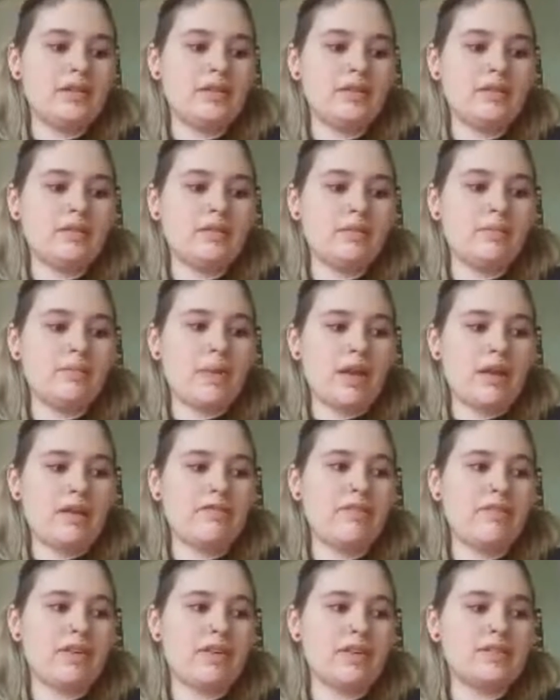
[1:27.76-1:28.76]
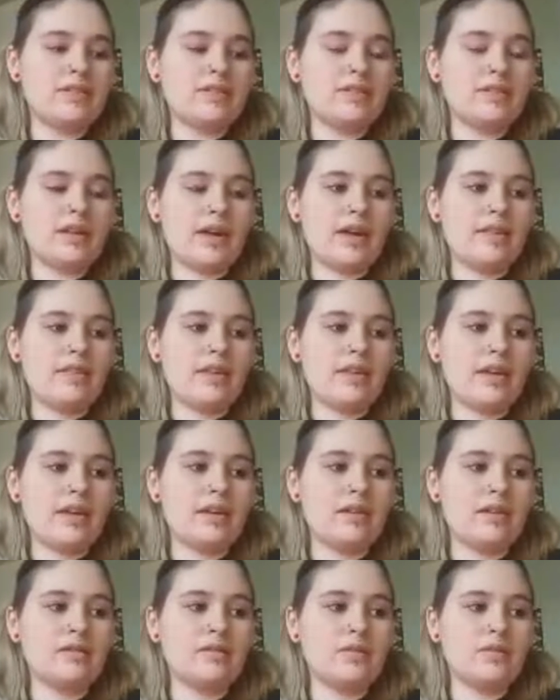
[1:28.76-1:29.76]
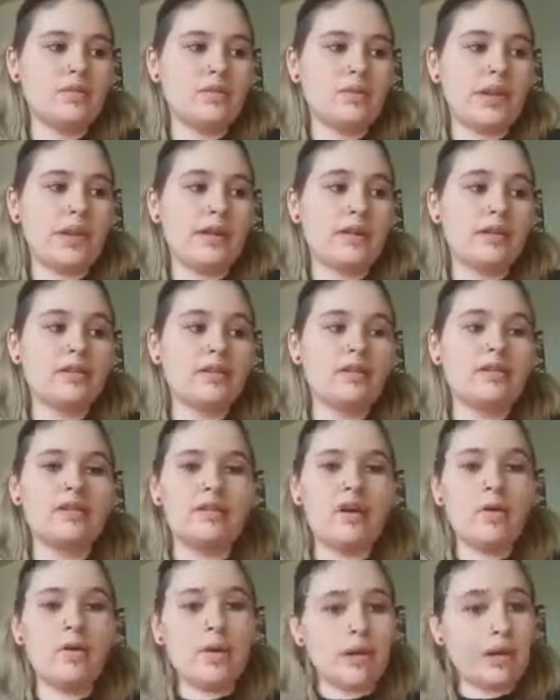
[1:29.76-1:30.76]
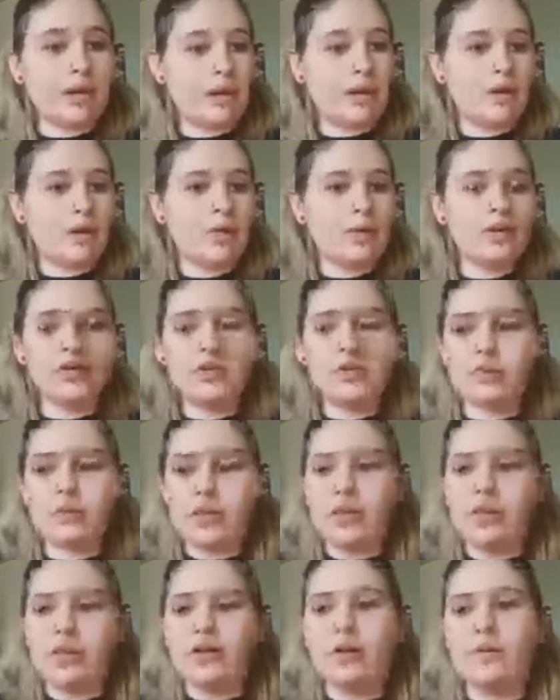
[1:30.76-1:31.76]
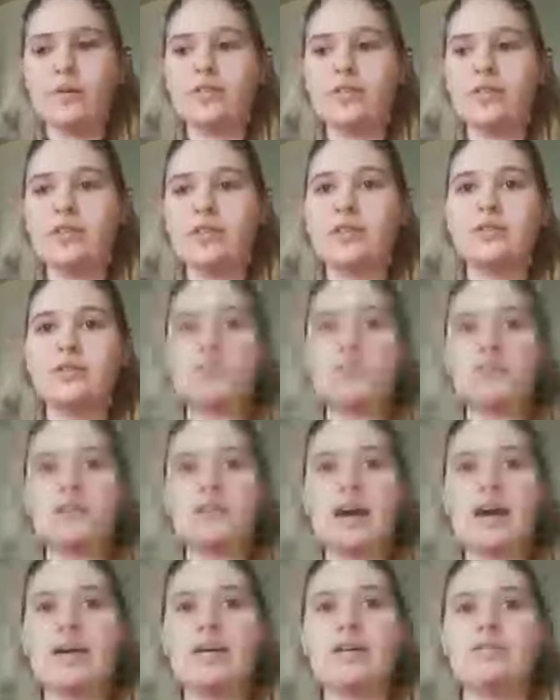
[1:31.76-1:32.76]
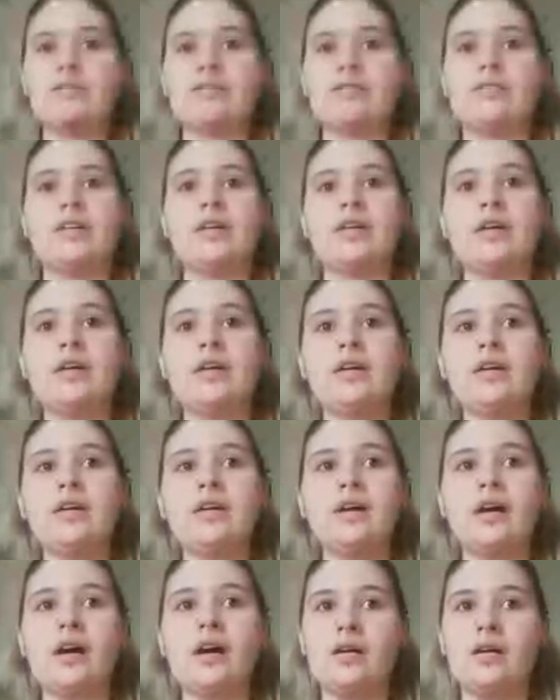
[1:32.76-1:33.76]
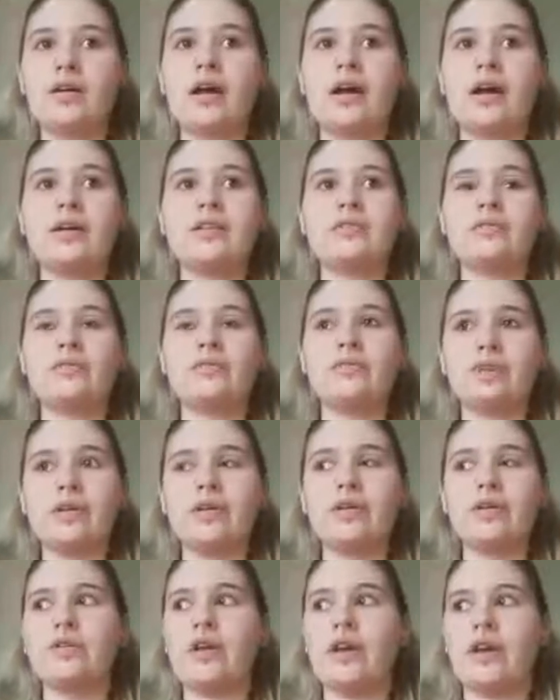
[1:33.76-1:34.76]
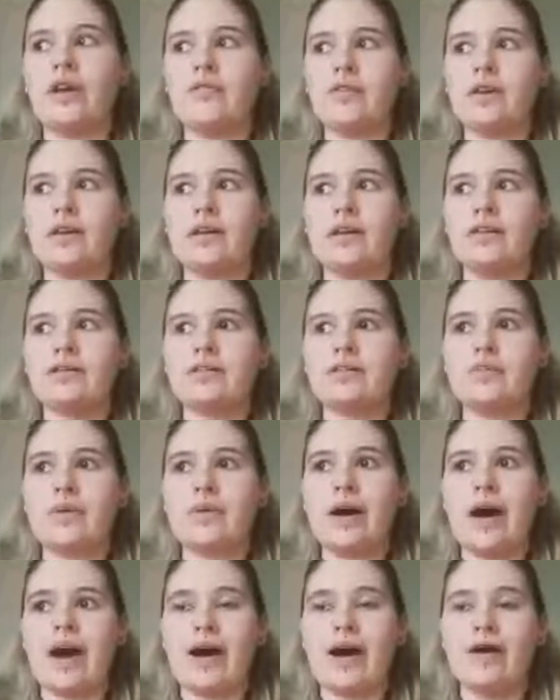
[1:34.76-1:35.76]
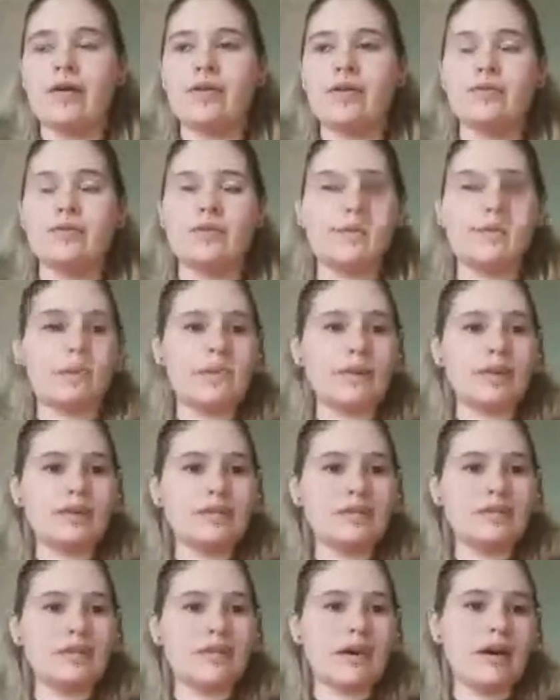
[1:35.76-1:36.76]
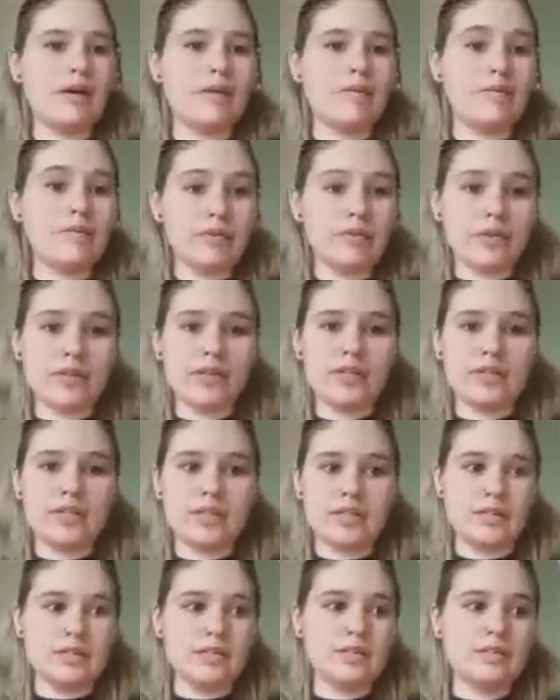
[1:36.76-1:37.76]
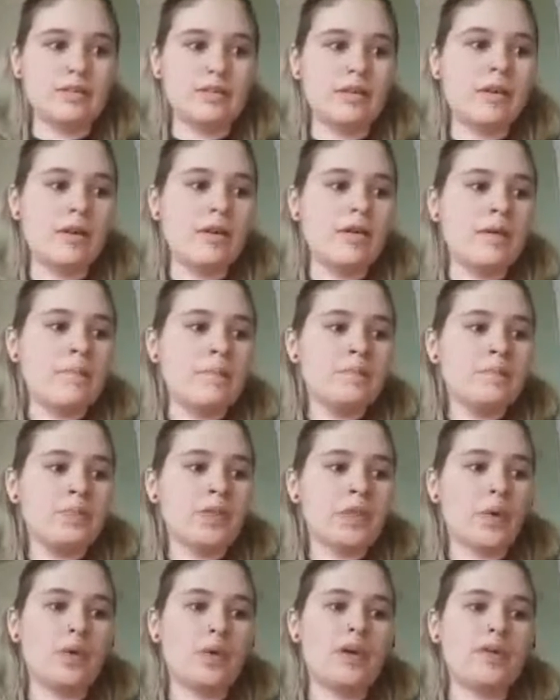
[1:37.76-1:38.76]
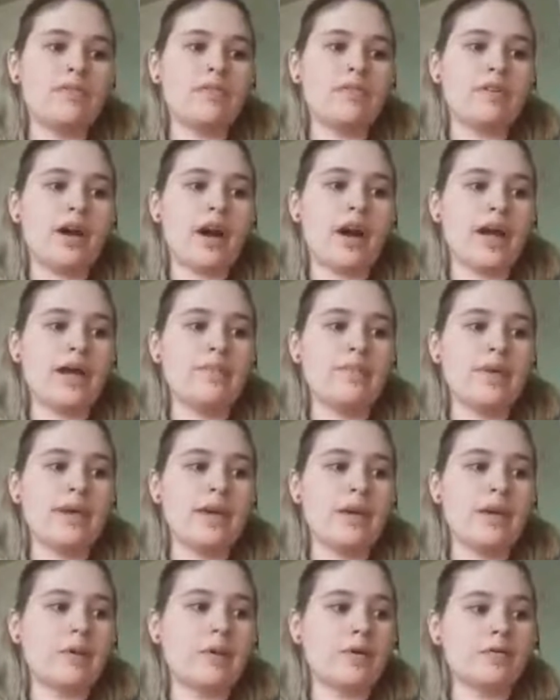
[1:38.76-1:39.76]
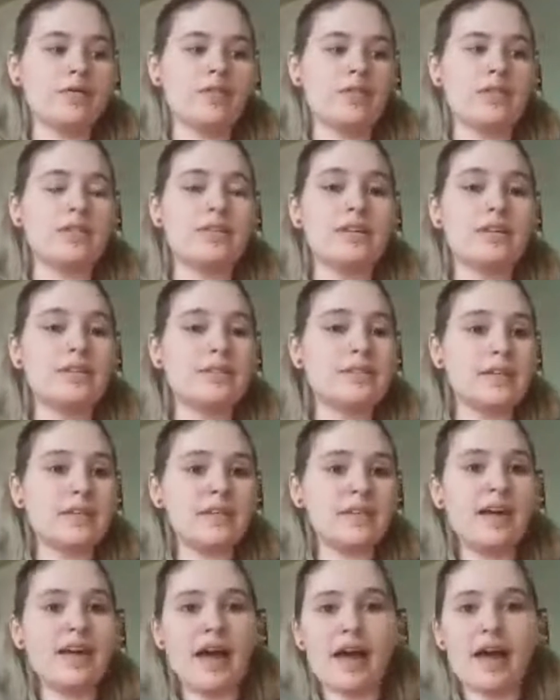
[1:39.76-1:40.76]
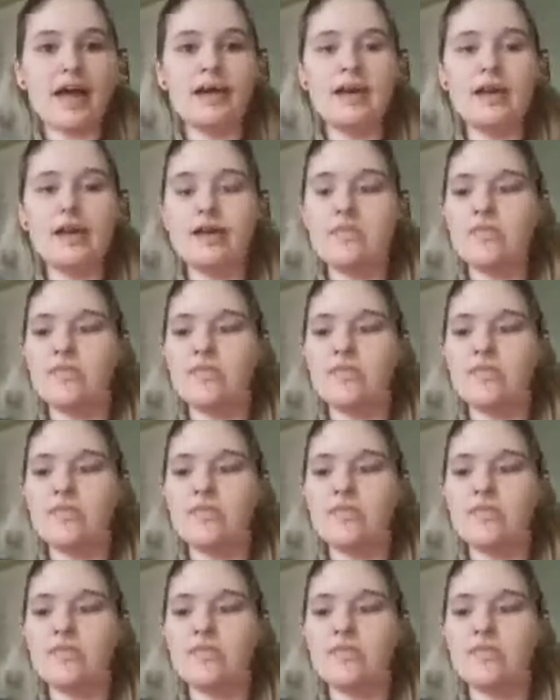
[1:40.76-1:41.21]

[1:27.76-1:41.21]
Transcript: benefits I think to like knowing an art witch or being an art witch is you just have all kinds of really creative ideas about how you do things. For instance, whenever I make potions and things like that, I am